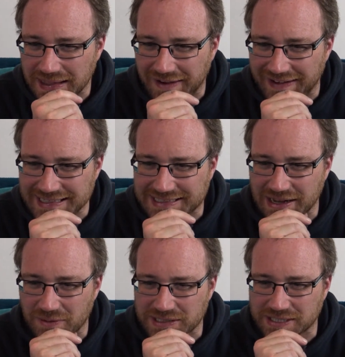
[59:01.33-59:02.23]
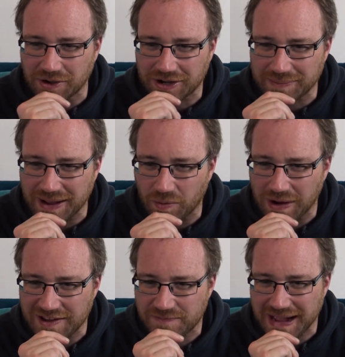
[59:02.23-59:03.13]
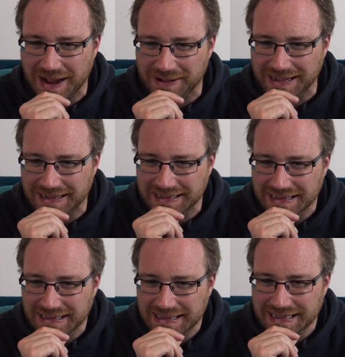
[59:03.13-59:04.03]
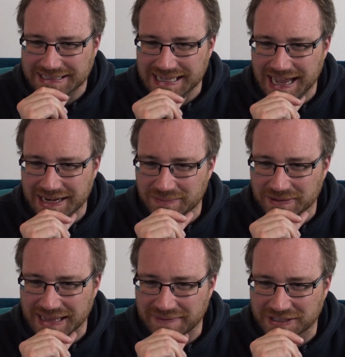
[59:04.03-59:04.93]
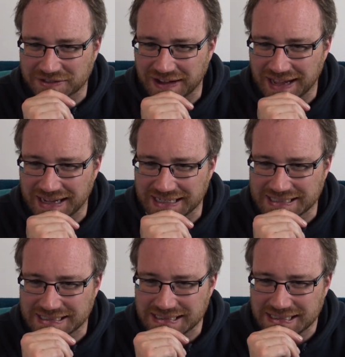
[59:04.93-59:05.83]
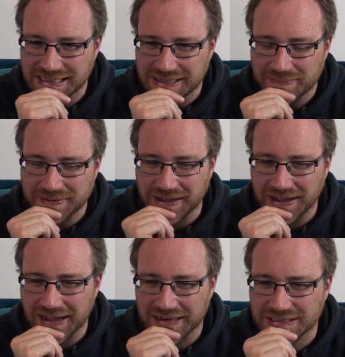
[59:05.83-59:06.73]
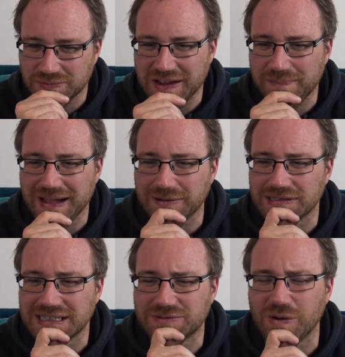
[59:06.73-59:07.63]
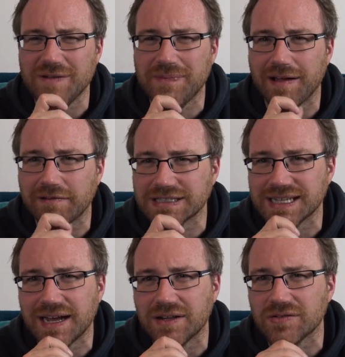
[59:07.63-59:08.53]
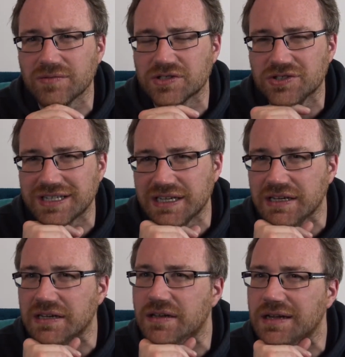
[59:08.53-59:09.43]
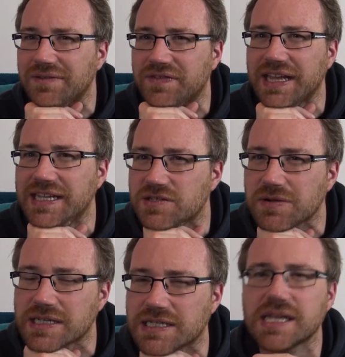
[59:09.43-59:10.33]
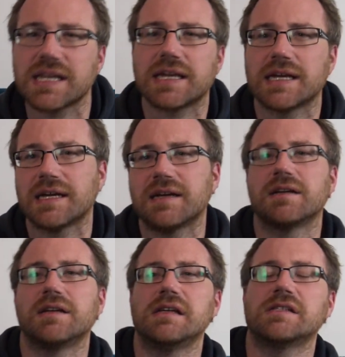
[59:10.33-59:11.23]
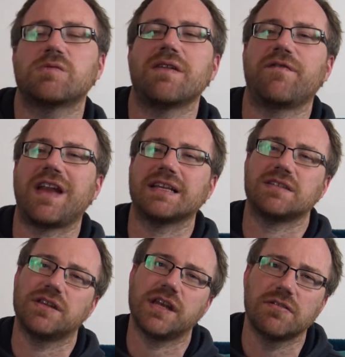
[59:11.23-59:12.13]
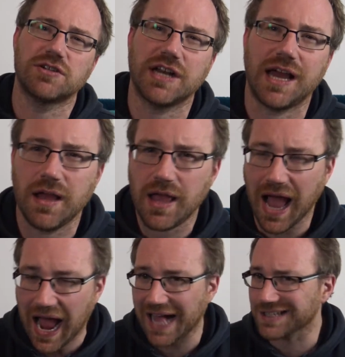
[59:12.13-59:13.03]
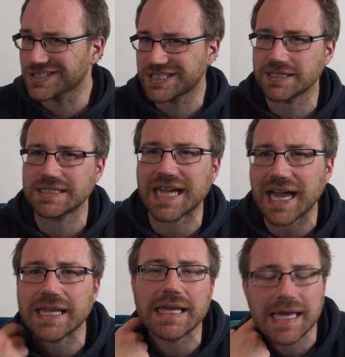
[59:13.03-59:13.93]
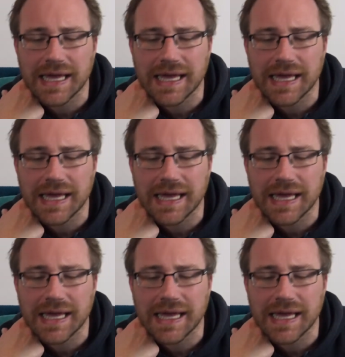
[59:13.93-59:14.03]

right, so we're talking about wave power, eternal but never tried, but not harnessed. Is wave power eternal? Surely you have days where it's like it's quite flat on the ocean, a halcyon day.